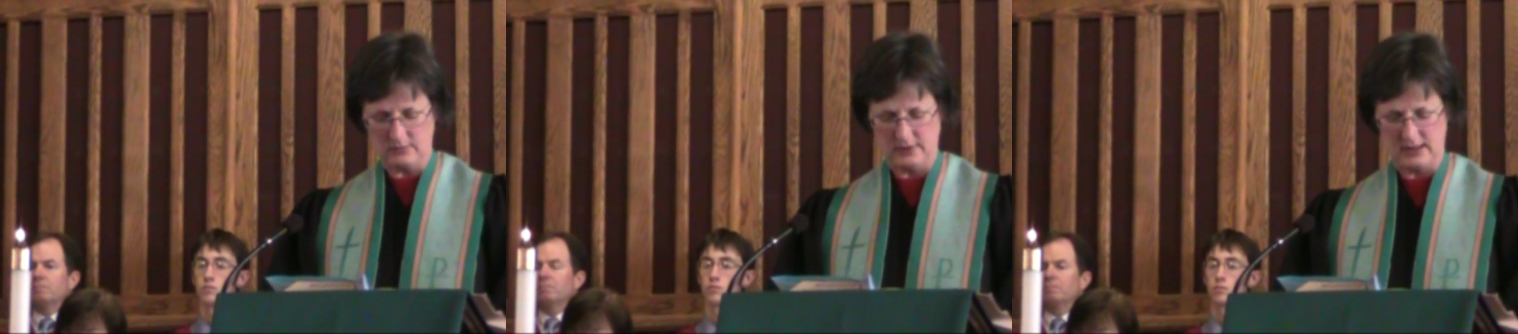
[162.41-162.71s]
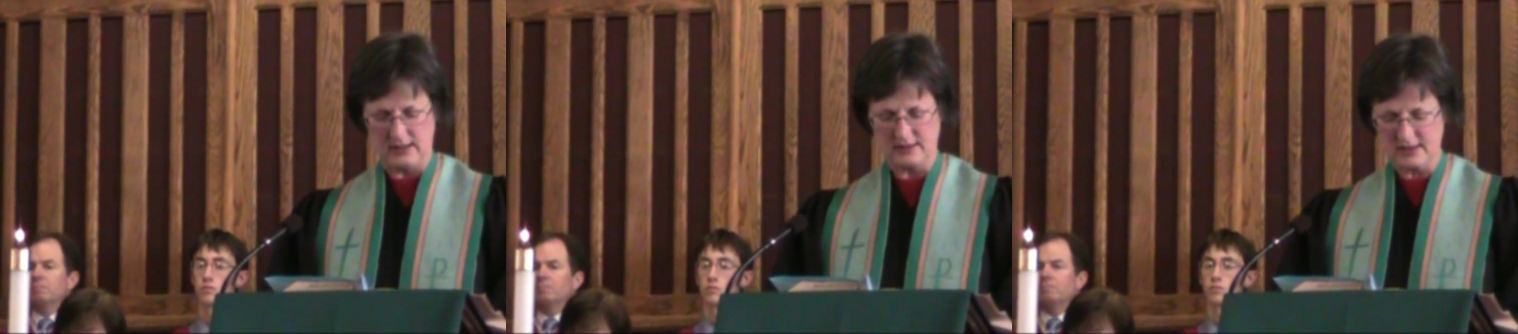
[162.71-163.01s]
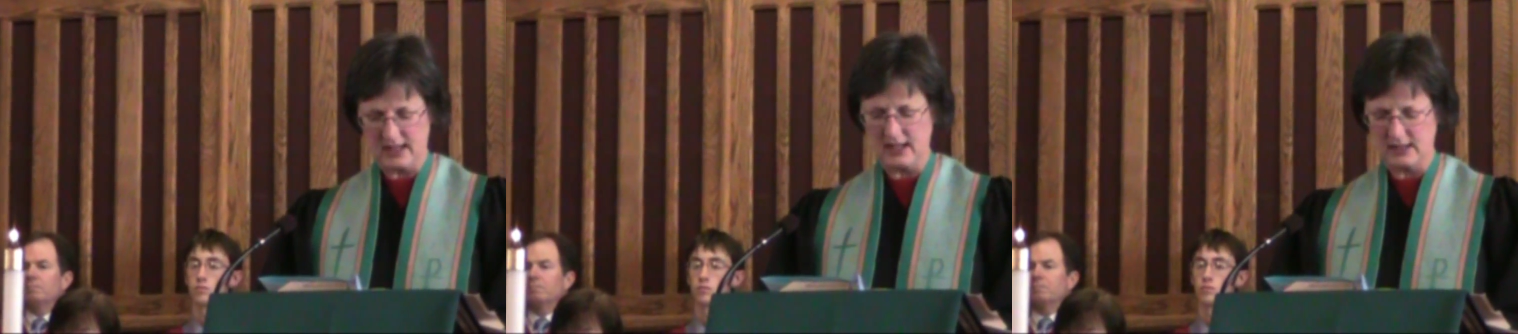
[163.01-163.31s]
Speaker 1: to me and
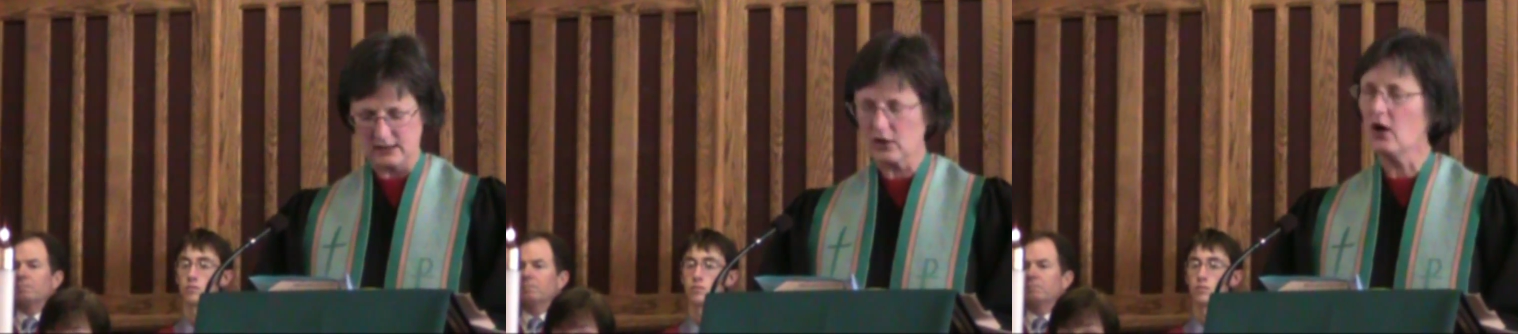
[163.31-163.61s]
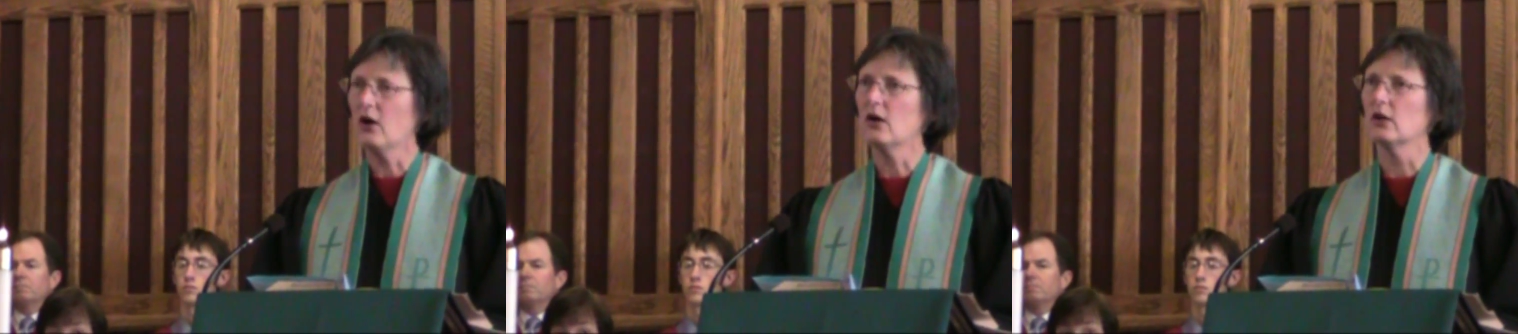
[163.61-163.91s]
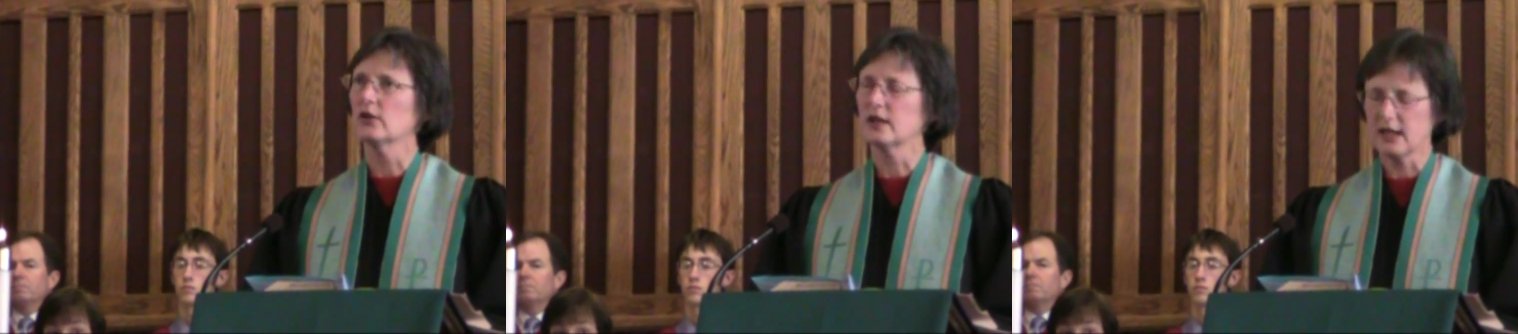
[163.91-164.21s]
stand and
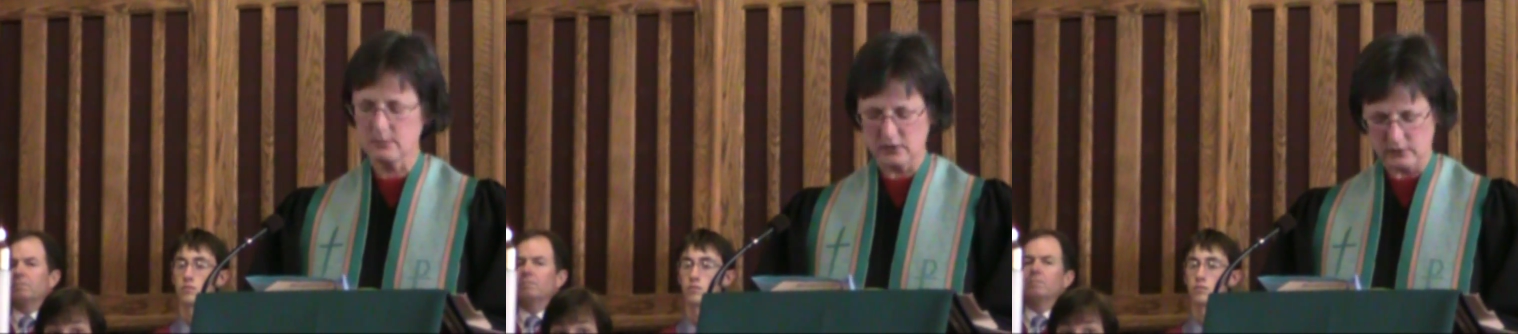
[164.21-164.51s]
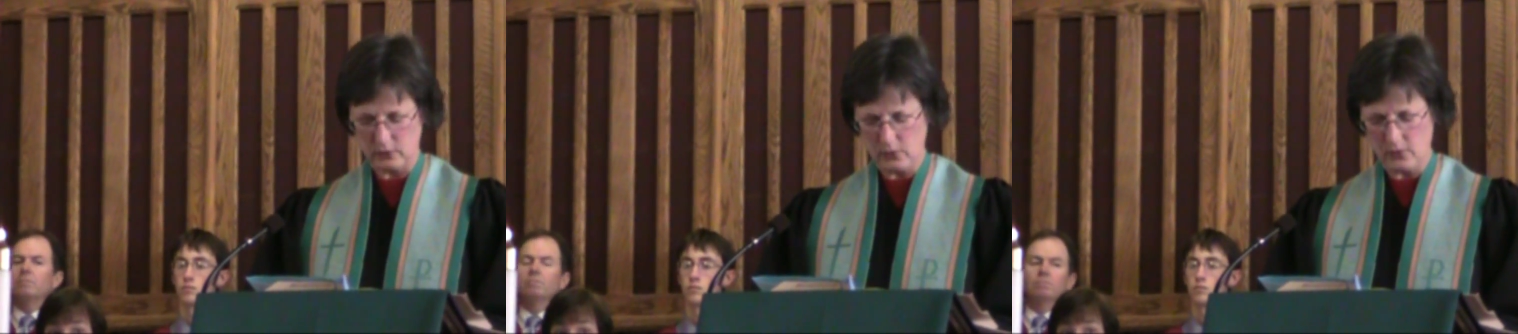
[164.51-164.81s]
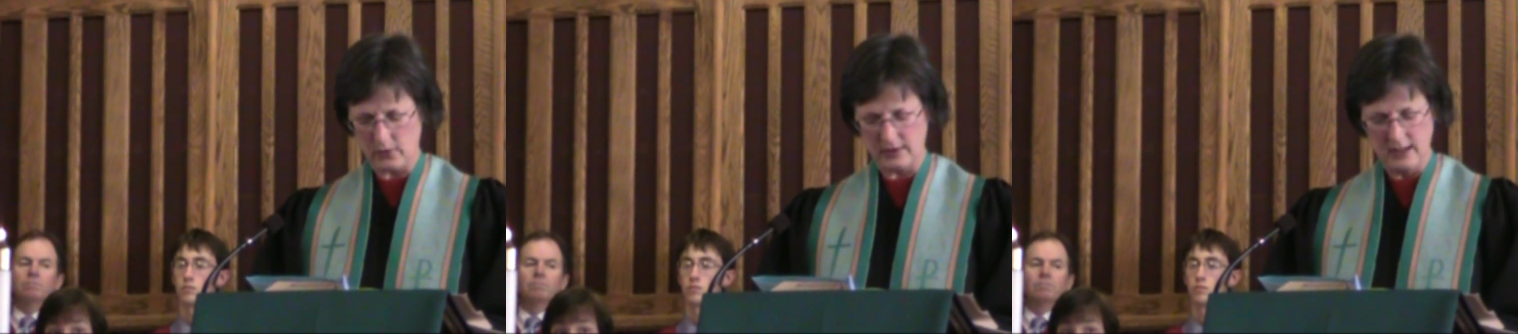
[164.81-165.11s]
call on the name of the
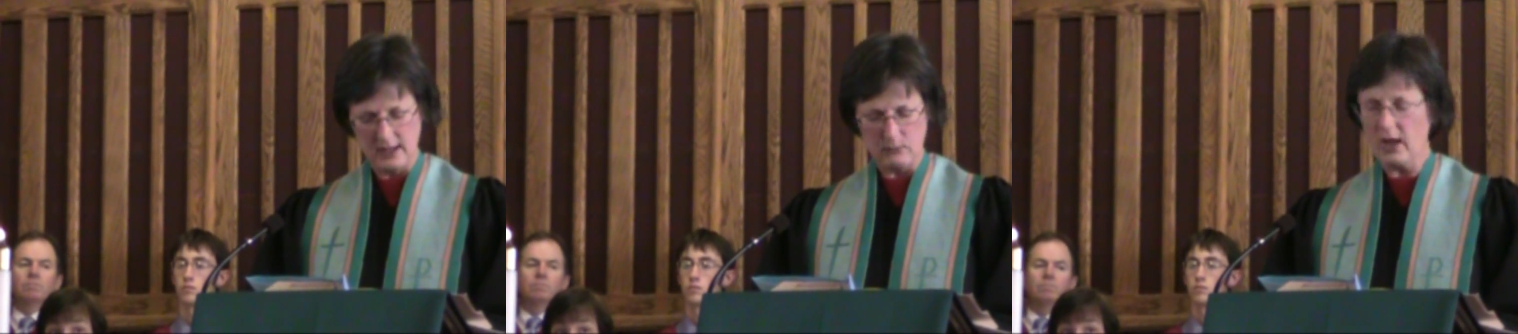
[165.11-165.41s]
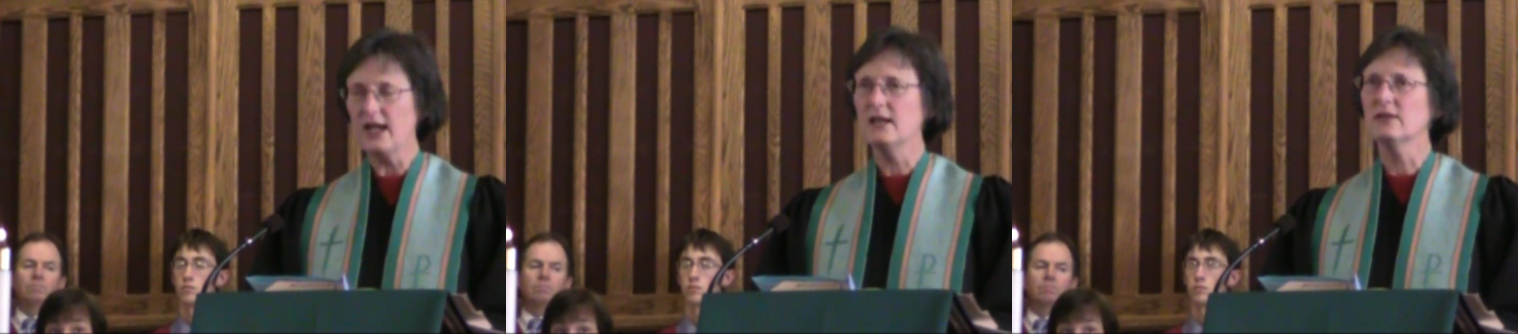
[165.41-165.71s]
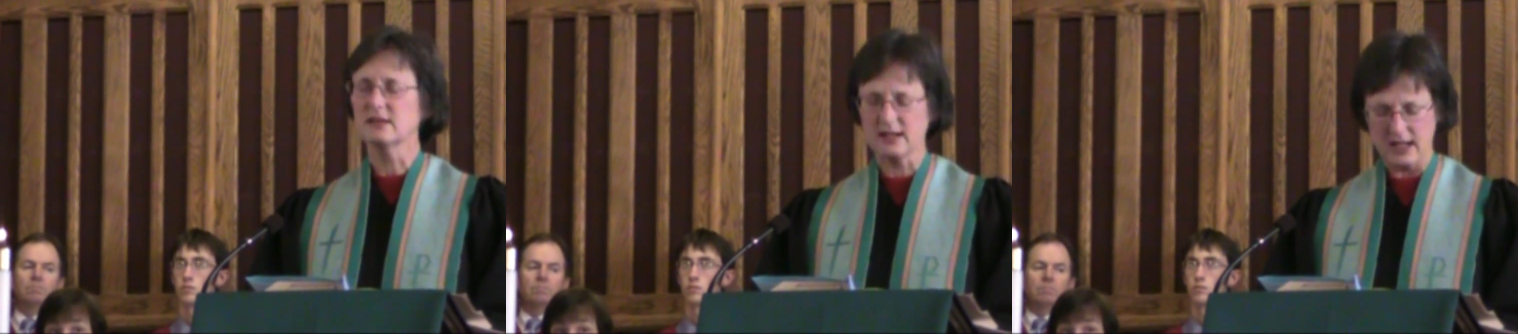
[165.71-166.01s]
Lord,
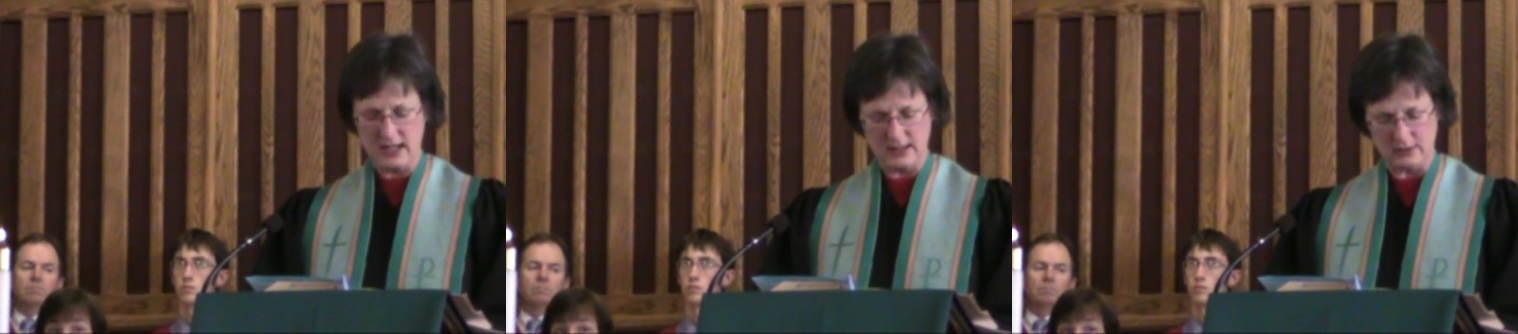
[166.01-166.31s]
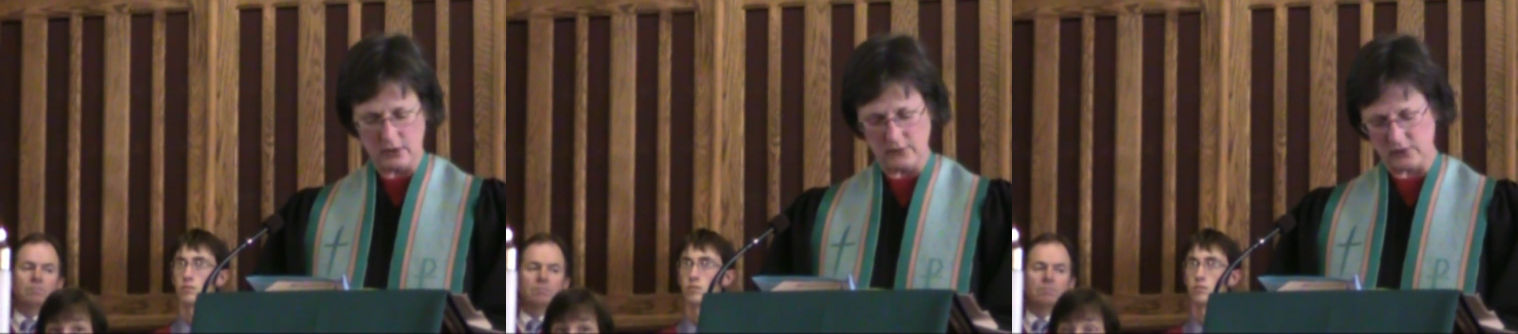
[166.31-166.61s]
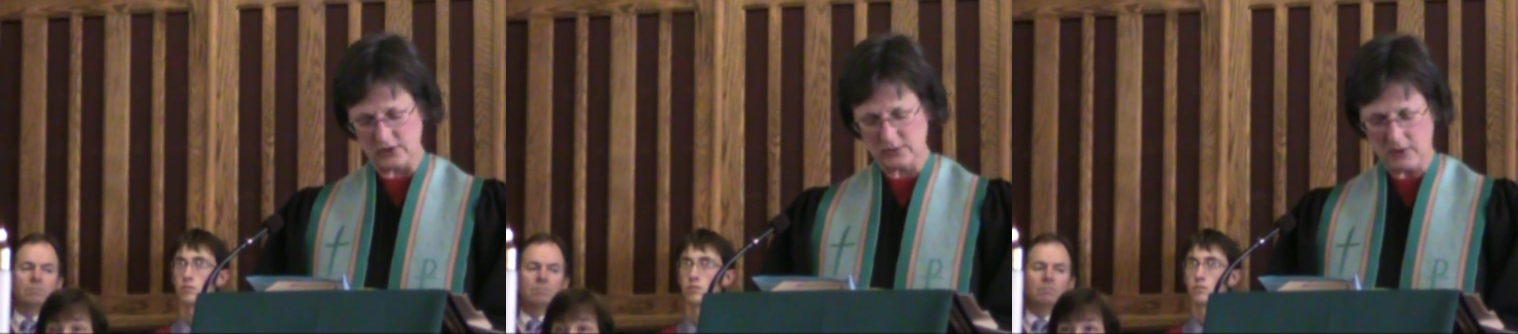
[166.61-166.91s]
wave his hand over the